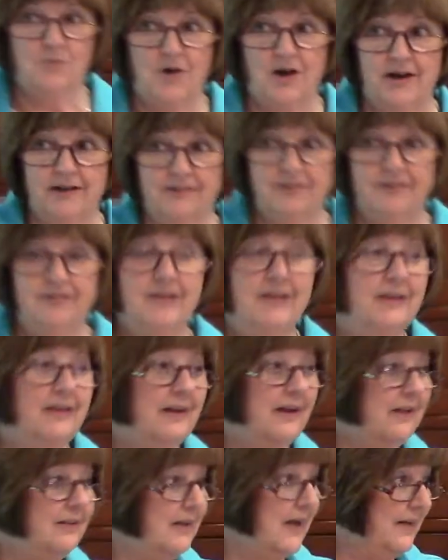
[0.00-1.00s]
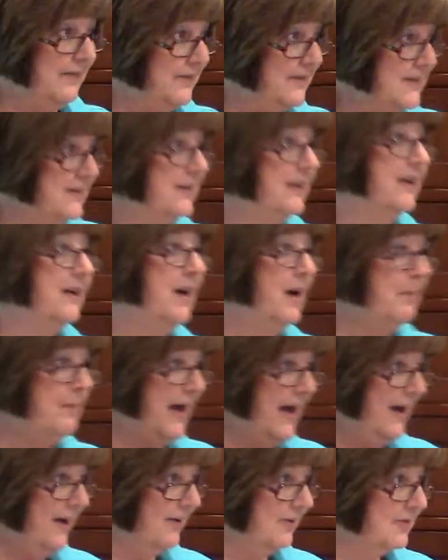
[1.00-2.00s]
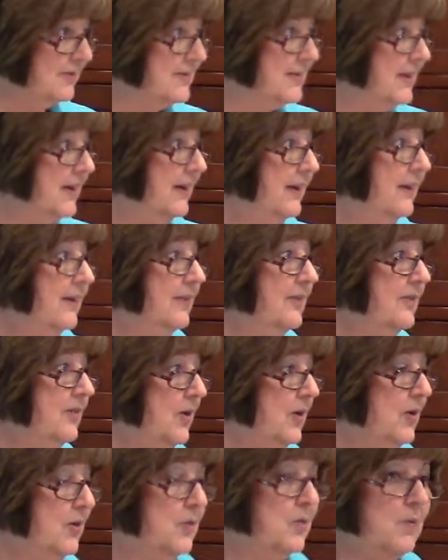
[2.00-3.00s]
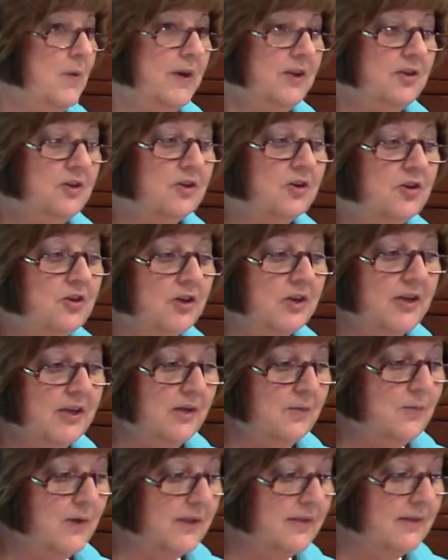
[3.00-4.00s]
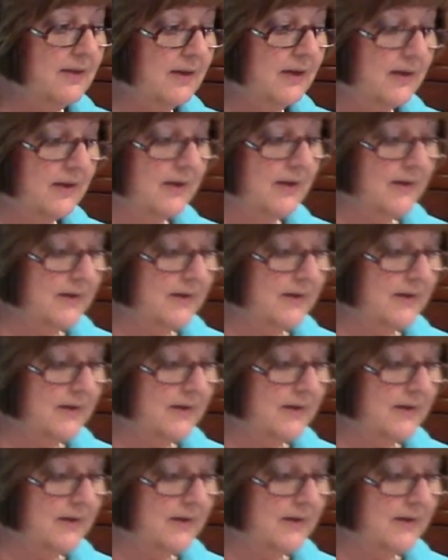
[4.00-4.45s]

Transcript: water, a lot of it's going to come out. So when you're cooking with it,